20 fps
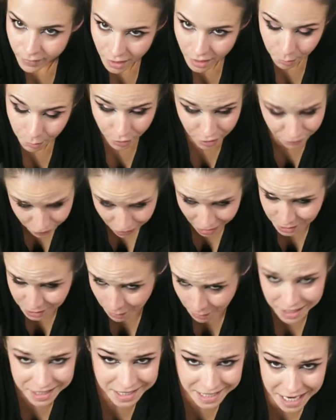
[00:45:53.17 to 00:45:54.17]
But if you guys
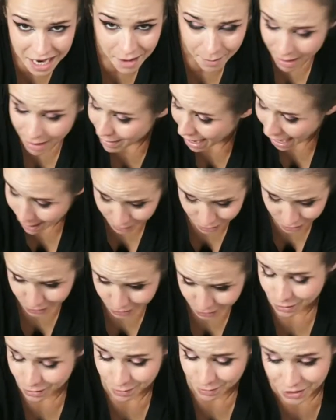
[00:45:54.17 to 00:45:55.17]
want to see them, I'm happy to show
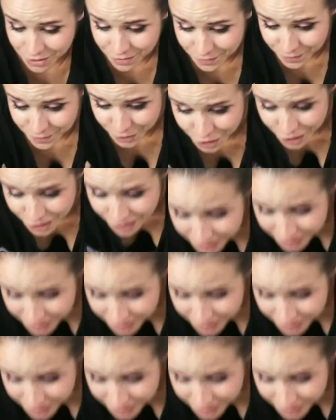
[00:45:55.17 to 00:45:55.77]
them to you for sure.